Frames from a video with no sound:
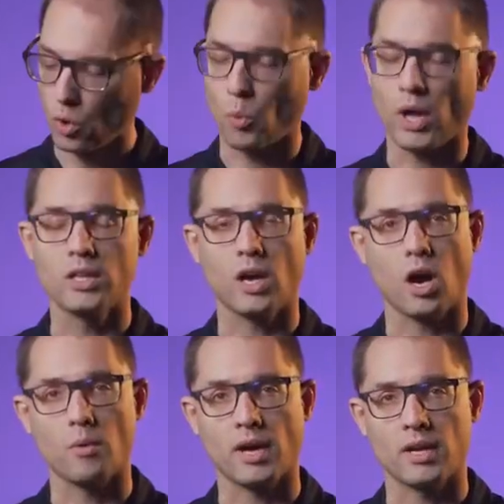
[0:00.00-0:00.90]
while the
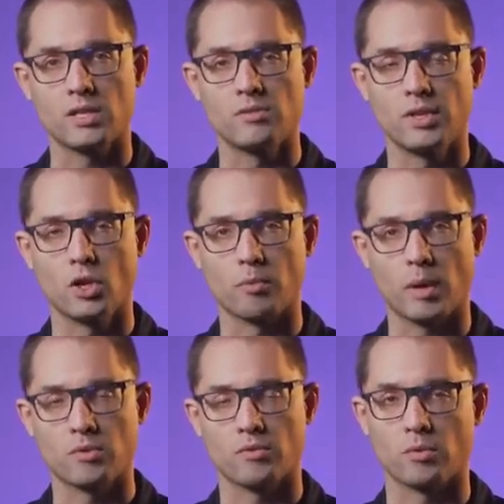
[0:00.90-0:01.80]
Aura is video
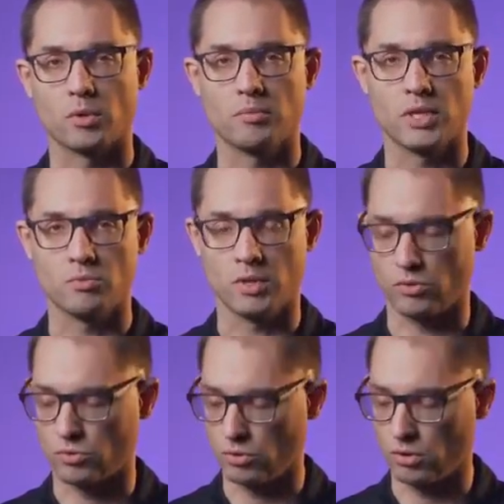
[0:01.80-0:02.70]
mapped from the P3
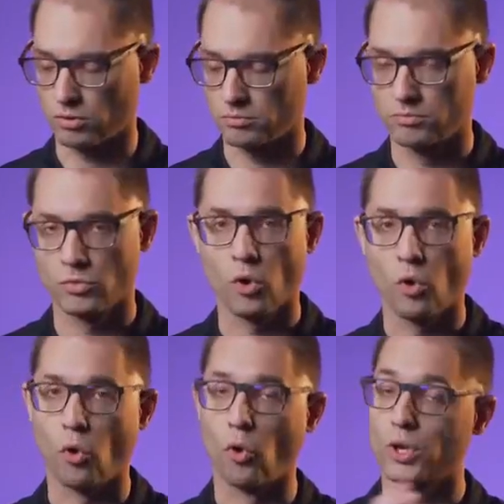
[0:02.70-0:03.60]
controller.
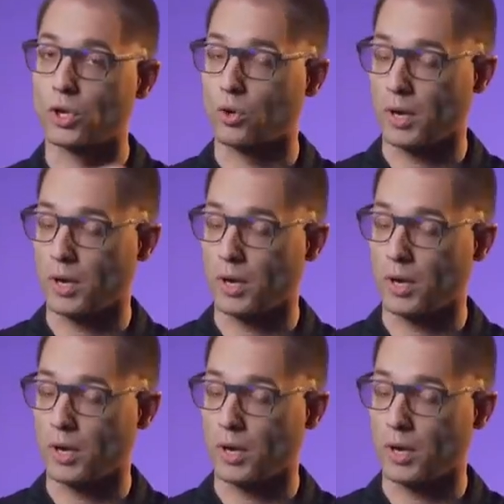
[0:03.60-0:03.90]
Or the other